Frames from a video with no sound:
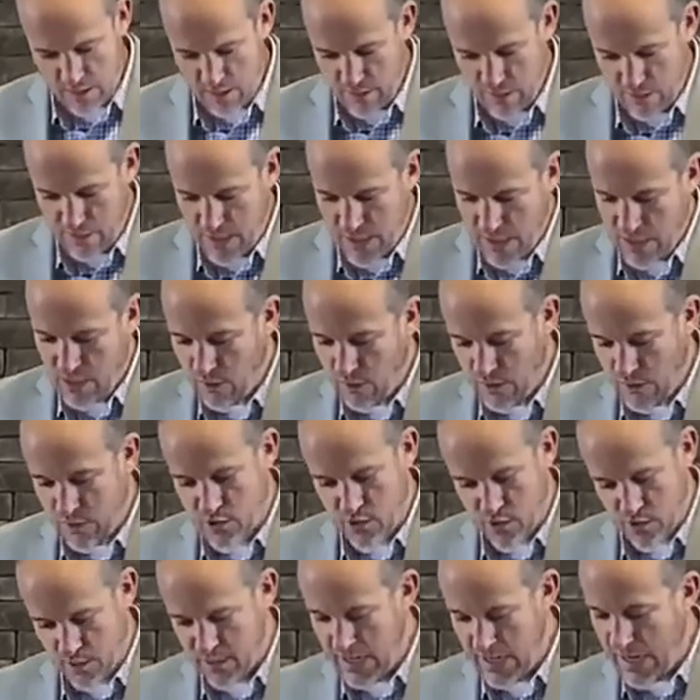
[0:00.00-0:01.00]
thank you that
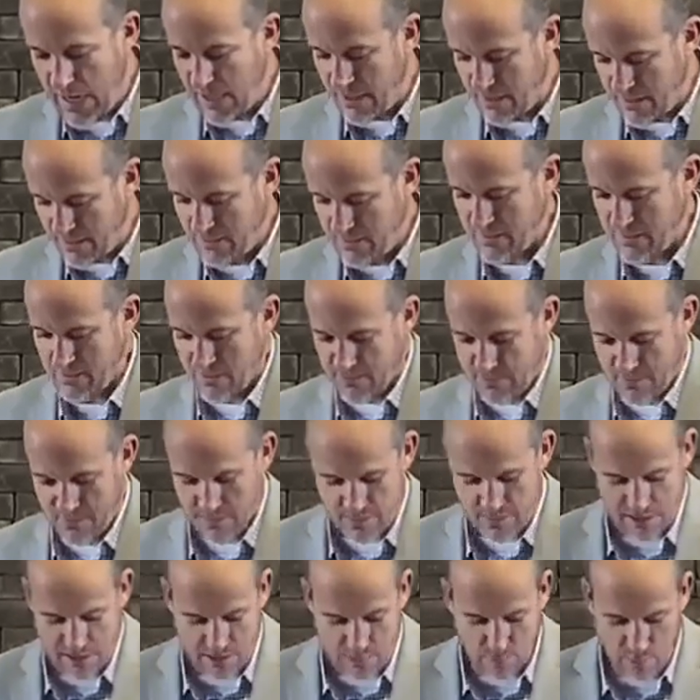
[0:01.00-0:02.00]
you're God
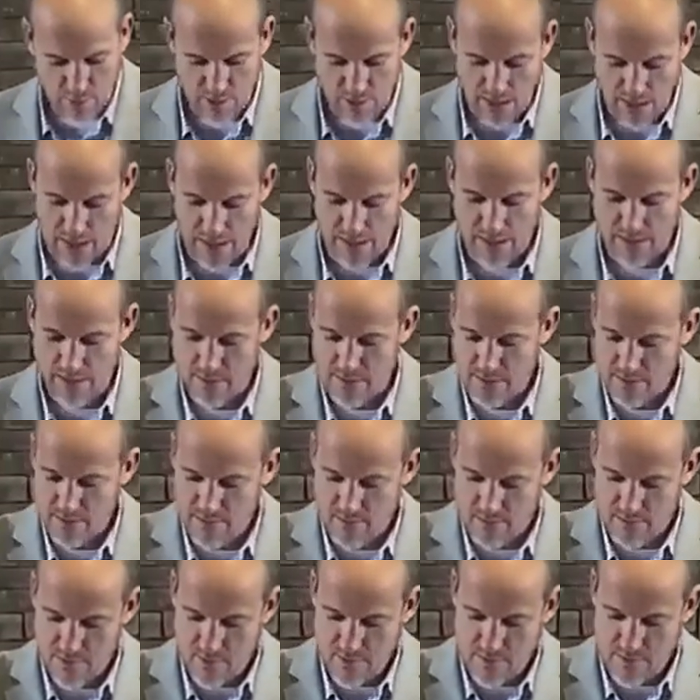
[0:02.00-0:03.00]
and we're not.
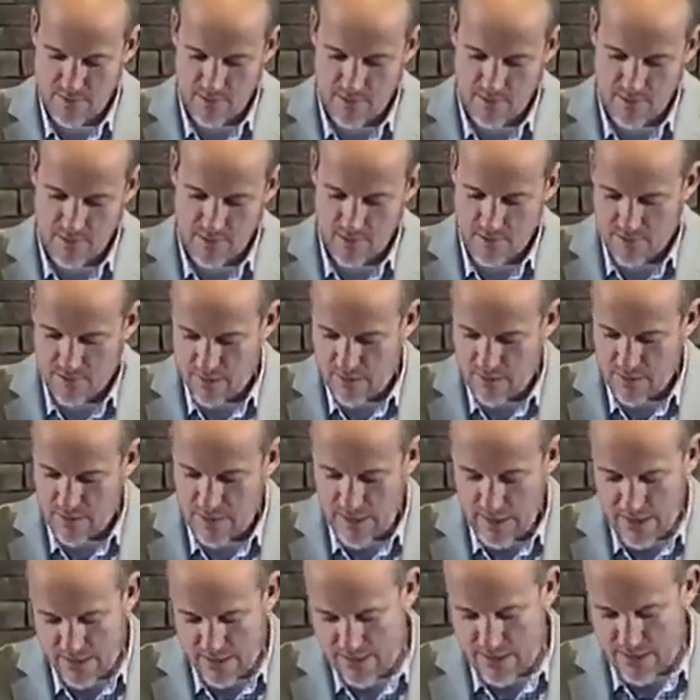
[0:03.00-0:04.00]

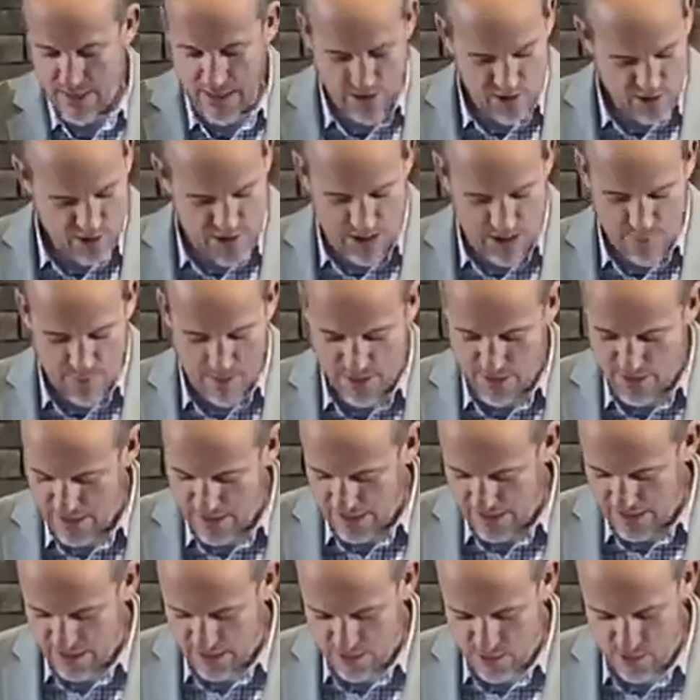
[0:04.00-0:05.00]
That's not a job I think
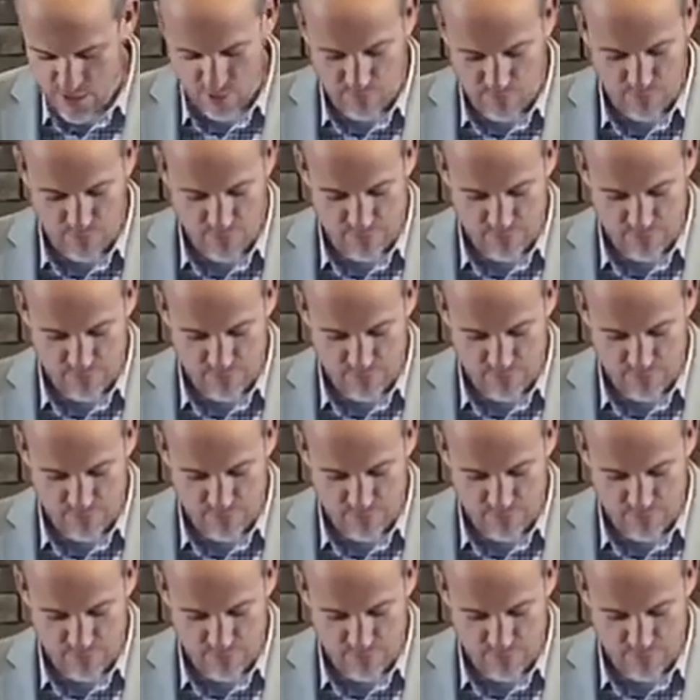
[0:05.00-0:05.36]
I could do.